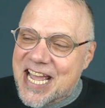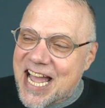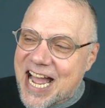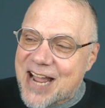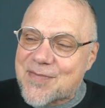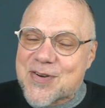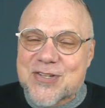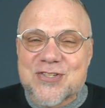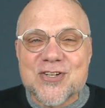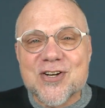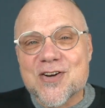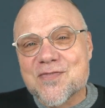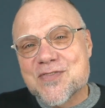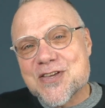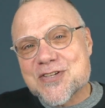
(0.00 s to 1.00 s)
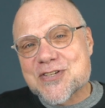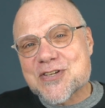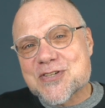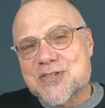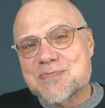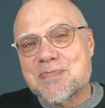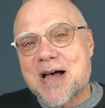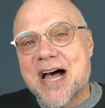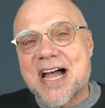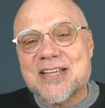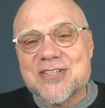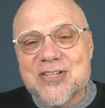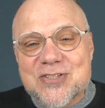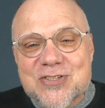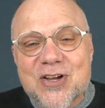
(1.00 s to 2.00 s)
I reserve this
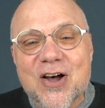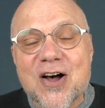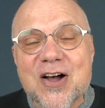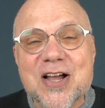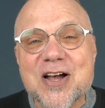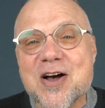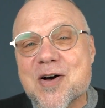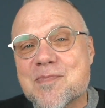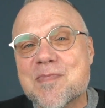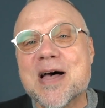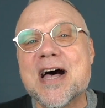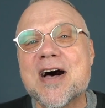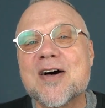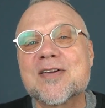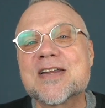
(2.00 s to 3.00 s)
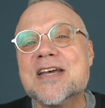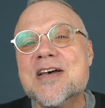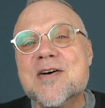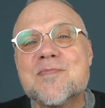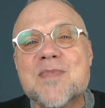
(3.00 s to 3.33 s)
spot to talk about